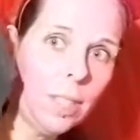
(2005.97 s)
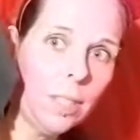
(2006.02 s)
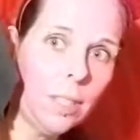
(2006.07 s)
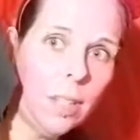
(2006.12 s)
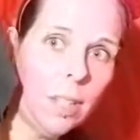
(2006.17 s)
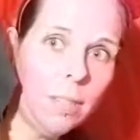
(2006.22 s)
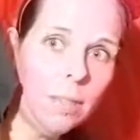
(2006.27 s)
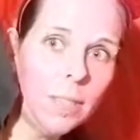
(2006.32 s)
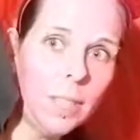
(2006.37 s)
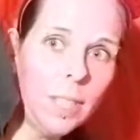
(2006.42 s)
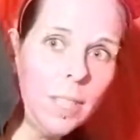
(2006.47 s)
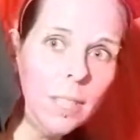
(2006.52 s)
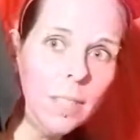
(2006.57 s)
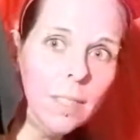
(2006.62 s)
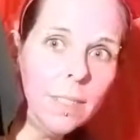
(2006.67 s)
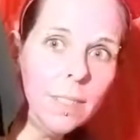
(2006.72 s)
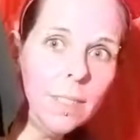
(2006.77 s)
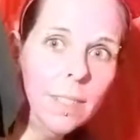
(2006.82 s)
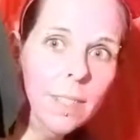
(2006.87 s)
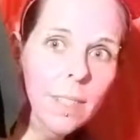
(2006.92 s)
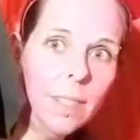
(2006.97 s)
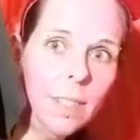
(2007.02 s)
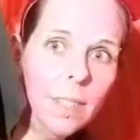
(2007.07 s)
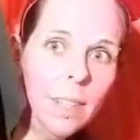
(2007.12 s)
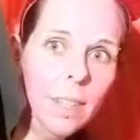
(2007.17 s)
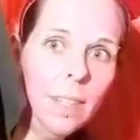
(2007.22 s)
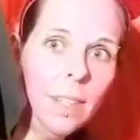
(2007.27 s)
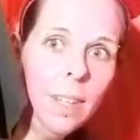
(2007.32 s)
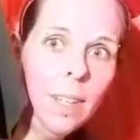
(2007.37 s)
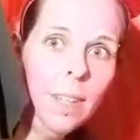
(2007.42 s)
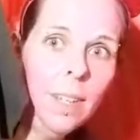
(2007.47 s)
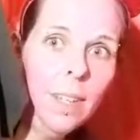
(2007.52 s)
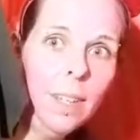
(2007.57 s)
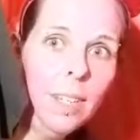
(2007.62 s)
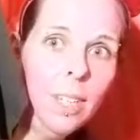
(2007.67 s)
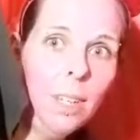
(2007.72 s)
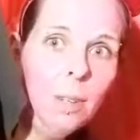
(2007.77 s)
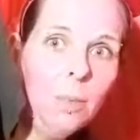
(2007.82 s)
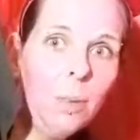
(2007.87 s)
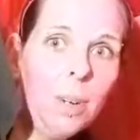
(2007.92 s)
love this.
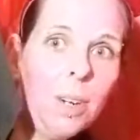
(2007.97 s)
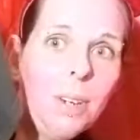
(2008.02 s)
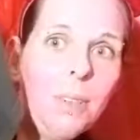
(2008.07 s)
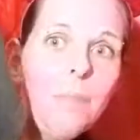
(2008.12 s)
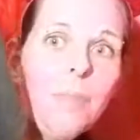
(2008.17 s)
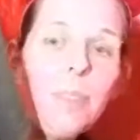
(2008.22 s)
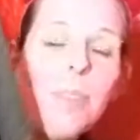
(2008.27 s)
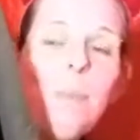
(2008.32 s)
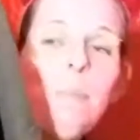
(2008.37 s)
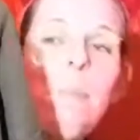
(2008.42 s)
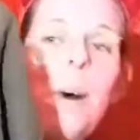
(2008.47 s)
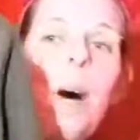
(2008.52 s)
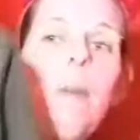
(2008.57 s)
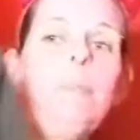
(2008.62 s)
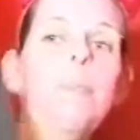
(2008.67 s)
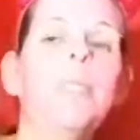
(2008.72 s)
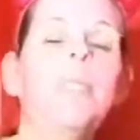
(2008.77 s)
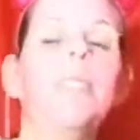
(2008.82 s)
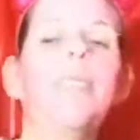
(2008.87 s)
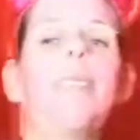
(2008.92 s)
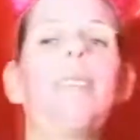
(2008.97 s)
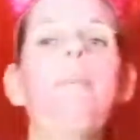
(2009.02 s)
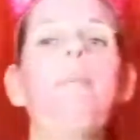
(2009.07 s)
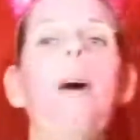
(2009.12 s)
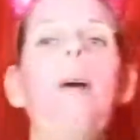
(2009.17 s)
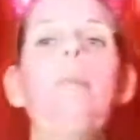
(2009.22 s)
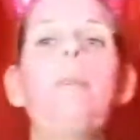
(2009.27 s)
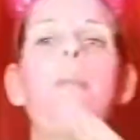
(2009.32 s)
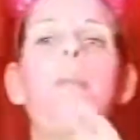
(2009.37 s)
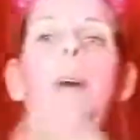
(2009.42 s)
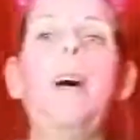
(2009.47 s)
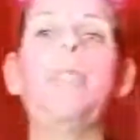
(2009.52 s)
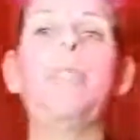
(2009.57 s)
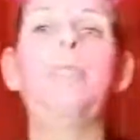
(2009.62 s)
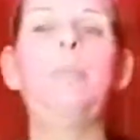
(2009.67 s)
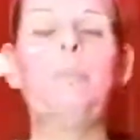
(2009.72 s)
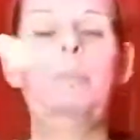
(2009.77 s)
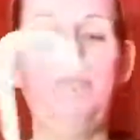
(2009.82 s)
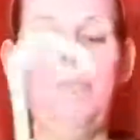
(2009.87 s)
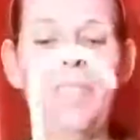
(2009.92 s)
You rooted for the puppets in the Puppet
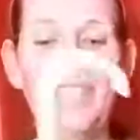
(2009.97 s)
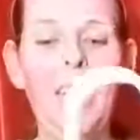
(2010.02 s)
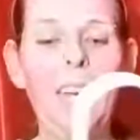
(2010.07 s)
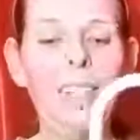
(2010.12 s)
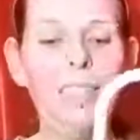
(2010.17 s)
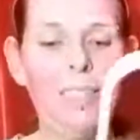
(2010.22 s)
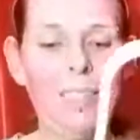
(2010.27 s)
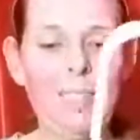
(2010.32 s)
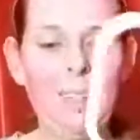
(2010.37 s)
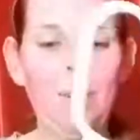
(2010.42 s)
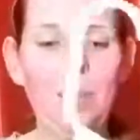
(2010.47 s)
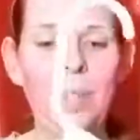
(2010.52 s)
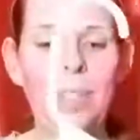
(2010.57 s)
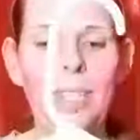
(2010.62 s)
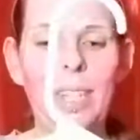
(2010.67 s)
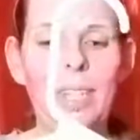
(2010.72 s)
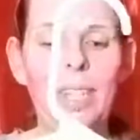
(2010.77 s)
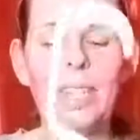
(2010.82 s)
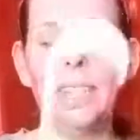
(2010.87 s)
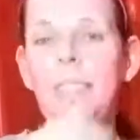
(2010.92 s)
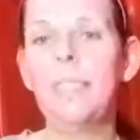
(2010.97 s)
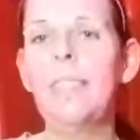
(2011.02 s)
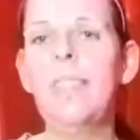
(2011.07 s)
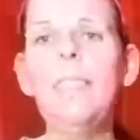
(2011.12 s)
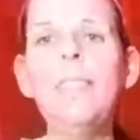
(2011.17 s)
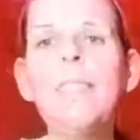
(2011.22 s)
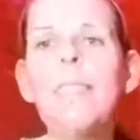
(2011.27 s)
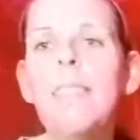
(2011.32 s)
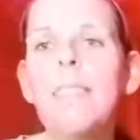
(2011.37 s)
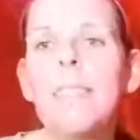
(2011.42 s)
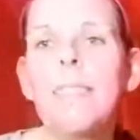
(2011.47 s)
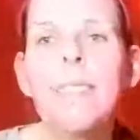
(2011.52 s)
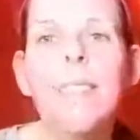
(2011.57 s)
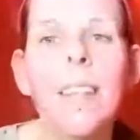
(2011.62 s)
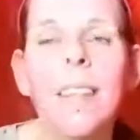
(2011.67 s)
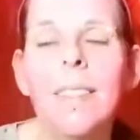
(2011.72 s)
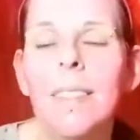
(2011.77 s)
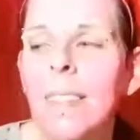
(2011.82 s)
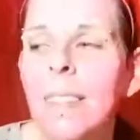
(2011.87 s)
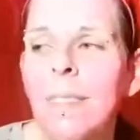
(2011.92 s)
Master movie? That is so hilarious.
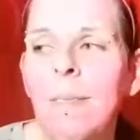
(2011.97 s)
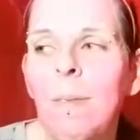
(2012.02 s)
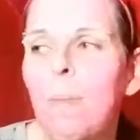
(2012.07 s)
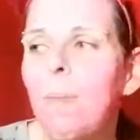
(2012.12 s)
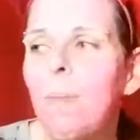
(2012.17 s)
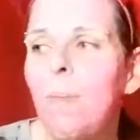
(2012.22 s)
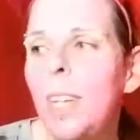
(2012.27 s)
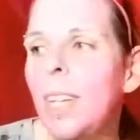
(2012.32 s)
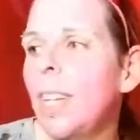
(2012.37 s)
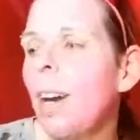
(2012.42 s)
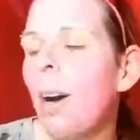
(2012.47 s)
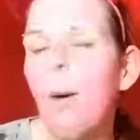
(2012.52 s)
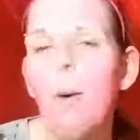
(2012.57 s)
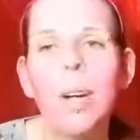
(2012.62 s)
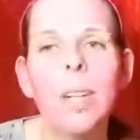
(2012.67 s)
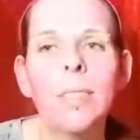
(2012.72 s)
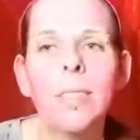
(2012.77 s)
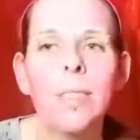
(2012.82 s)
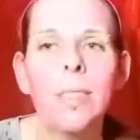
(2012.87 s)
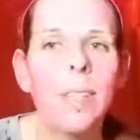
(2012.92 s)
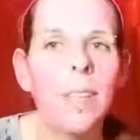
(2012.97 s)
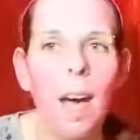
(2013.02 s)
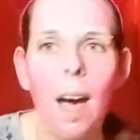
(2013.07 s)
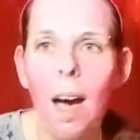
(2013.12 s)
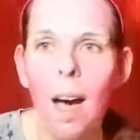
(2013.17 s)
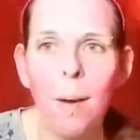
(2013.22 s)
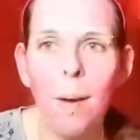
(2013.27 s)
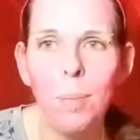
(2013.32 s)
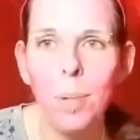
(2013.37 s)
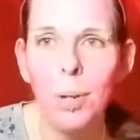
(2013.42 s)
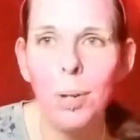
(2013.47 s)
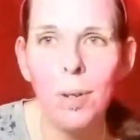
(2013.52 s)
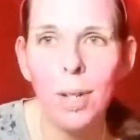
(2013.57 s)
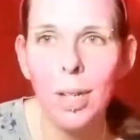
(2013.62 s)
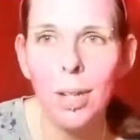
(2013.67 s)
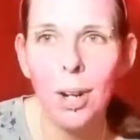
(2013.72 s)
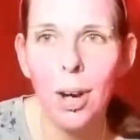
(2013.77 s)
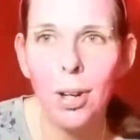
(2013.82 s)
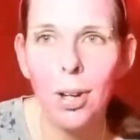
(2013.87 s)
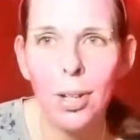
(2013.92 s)
This video is not beauty
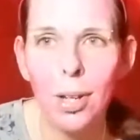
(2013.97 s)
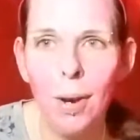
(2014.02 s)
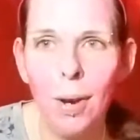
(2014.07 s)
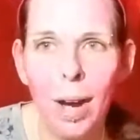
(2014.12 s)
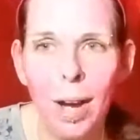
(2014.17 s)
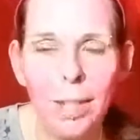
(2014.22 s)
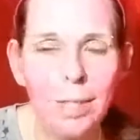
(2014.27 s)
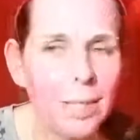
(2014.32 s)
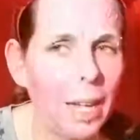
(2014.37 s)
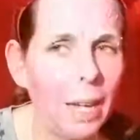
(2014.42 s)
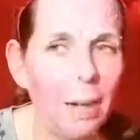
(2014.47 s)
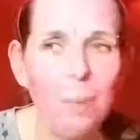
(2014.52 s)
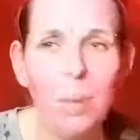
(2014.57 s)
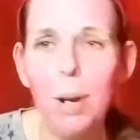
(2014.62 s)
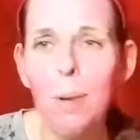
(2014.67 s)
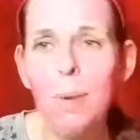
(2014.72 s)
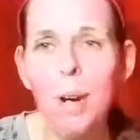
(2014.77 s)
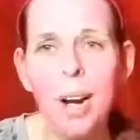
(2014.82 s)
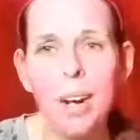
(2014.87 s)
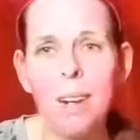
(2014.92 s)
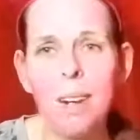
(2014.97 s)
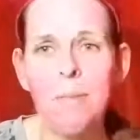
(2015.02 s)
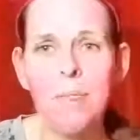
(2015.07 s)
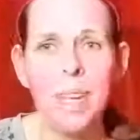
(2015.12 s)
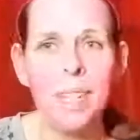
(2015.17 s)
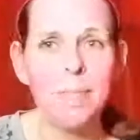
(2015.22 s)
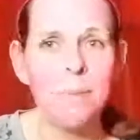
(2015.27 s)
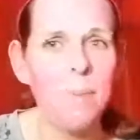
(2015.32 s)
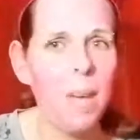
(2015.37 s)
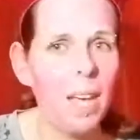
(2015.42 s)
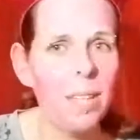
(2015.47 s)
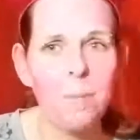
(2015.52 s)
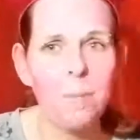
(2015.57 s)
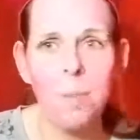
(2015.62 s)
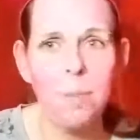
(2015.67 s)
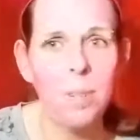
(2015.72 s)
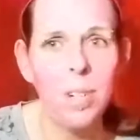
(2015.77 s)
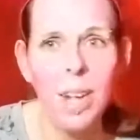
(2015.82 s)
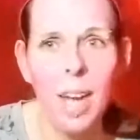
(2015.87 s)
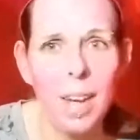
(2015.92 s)
at all, you guys. Like, we're wearing a face mask,
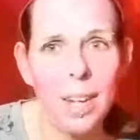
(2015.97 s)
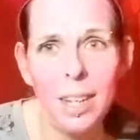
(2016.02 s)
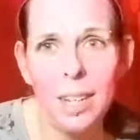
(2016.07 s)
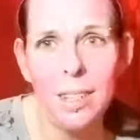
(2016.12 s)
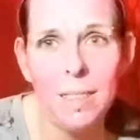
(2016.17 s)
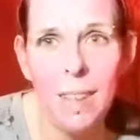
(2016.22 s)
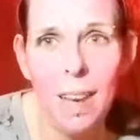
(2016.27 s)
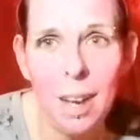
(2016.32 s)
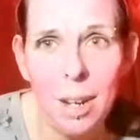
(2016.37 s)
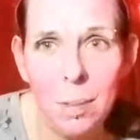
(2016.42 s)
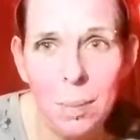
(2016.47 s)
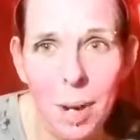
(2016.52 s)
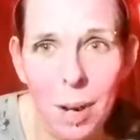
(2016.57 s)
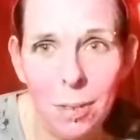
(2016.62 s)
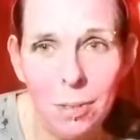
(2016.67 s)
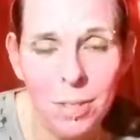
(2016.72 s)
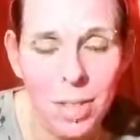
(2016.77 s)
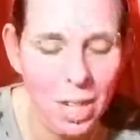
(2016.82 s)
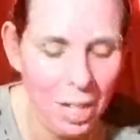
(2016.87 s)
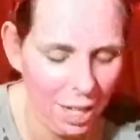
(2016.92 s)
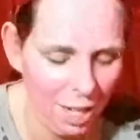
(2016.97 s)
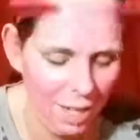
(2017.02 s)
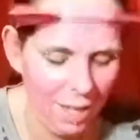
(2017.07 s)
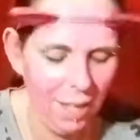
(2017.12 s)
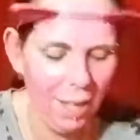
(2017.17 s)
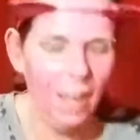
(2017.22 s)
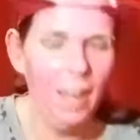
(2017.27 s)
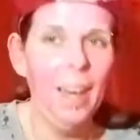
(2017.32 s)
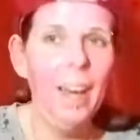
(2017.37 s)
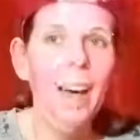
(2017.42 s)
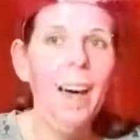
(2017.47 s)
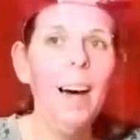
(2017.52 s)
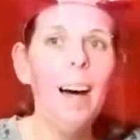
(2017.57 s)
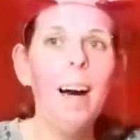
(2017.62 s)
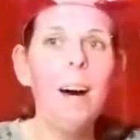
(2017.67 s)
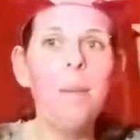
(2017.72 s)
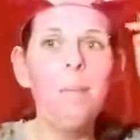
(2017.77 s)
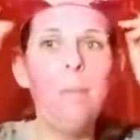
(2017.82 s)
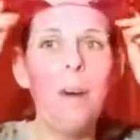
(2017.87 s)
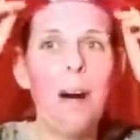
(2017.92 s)
but we're not going to talk about
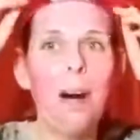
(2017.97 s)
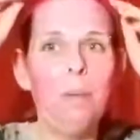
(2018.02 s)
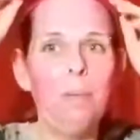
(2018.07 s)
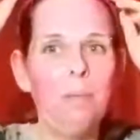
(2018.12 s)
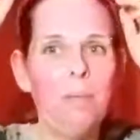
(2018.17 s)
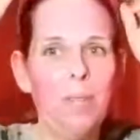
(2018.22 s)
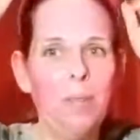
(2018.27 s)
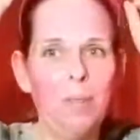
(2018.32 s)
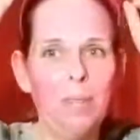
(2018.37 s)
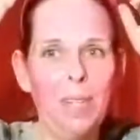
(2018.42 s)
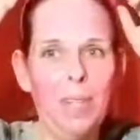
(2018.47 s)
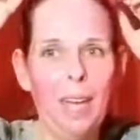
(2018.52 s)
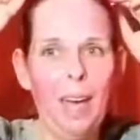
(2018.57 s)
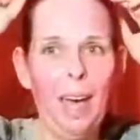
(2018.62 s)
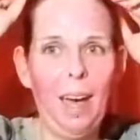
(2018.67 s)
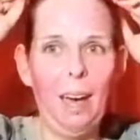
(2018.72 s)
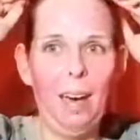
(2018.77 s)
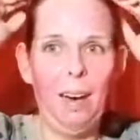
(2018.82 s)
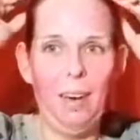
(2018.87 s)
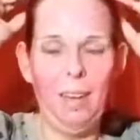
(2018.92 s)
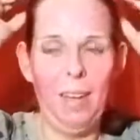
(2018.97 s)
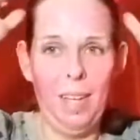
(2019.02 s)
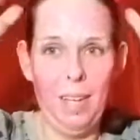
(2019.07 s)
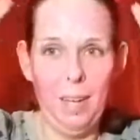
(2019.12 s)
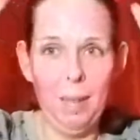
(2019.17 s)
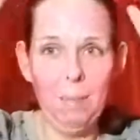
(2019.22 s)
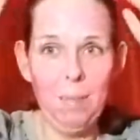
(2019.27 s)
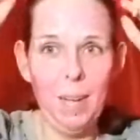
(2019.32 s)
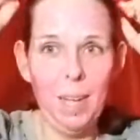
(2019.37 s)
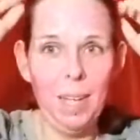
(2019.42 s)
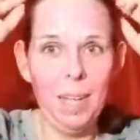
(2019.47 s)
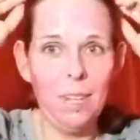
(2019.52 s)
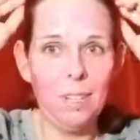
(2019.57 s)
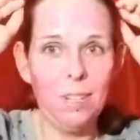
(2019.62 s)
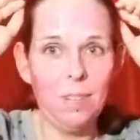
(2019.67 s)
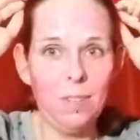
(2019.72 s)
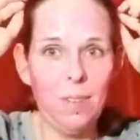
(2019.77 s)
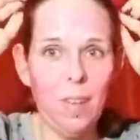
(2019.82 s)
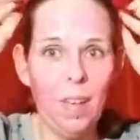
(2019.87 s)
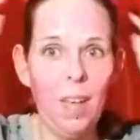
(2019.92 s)
about beauty at all. And my
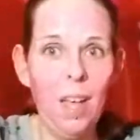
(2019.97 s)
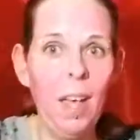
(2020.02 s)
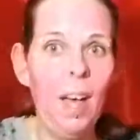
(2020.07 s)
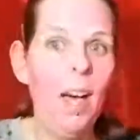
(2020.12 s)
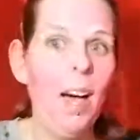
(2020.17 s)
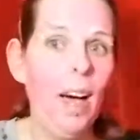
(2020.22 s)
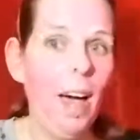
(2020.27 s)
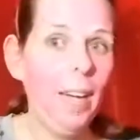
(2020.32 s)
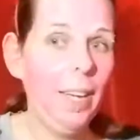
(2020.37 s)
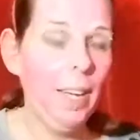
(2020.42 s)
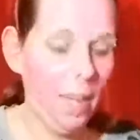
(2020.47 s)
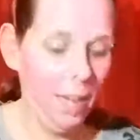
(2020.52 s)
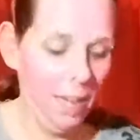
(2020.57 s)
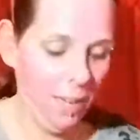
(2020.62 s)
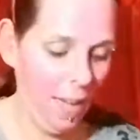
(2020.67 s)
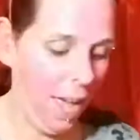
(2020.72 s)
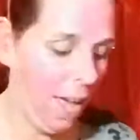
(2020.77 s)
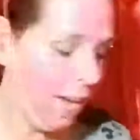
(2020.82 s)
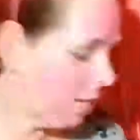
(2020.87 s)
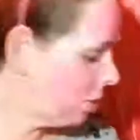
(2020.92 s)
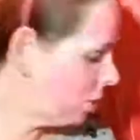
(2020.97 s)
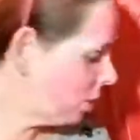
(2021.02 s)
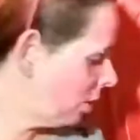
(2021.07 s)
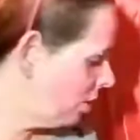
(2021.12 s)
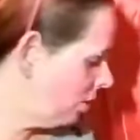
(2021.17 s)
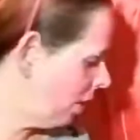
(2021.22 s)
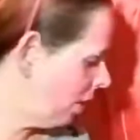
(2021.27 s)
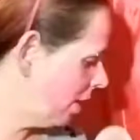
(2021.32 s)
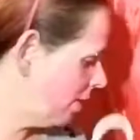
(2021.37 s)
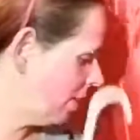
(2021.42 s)
ears fell. Actually, you guys,